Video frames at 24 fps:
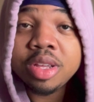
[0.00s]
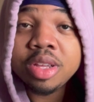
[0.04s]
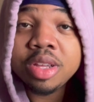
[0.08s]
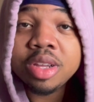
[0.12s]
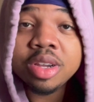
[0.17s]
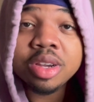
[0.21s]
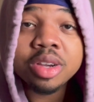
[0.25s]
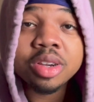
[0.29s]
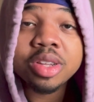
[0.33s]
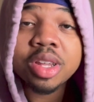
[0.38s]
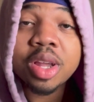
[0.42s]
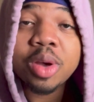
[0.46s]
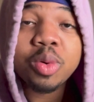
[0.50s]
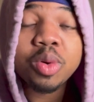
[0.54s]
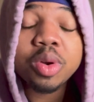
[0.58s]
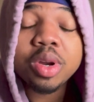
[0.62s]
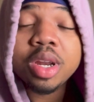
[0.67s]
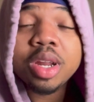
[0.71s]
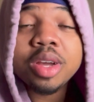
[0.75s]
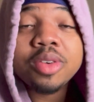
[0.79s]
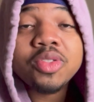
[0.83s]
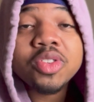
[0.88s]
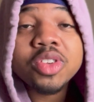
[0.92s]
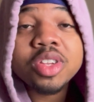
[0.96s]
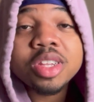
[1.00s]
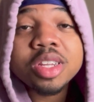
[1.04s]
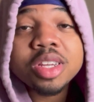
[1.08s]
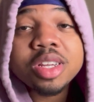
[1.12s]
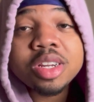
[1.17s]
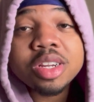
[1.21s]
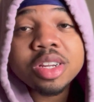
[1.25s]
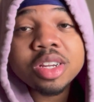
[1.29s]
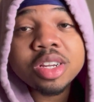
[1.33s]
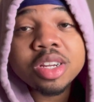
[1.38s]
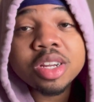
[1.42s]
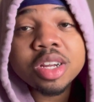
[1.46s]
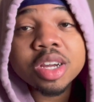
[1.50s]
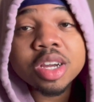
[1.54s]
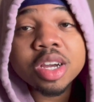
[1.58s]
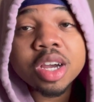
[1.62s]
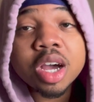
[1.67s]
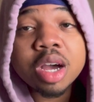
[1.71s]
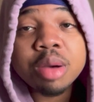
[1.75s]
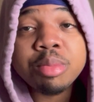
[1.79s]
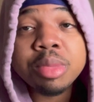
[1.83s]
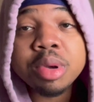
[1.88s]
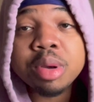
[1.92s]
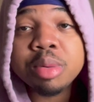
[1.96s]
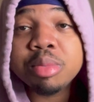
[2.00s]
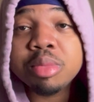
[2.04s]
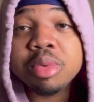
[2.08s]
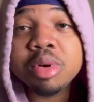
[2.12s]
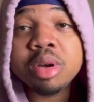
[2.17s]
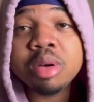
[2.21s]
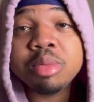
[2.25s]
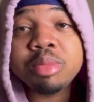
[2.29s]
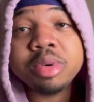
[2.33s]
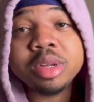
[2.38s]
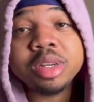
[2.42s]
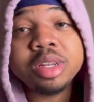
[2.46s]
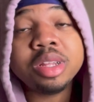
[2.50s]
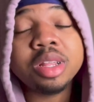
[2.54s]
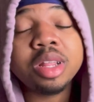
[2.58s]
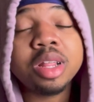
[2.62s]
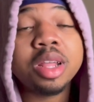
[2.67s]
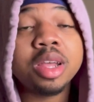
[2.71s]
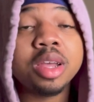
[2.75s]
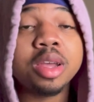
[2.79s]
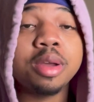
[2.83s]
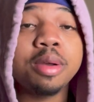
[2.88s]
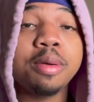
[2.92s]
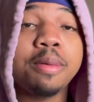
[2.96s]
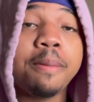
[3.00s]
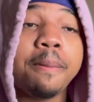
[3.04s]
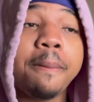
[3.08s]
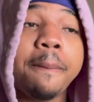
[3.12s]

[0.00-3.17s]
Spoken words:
years, I would never seen this shit coming, bro. But it's like,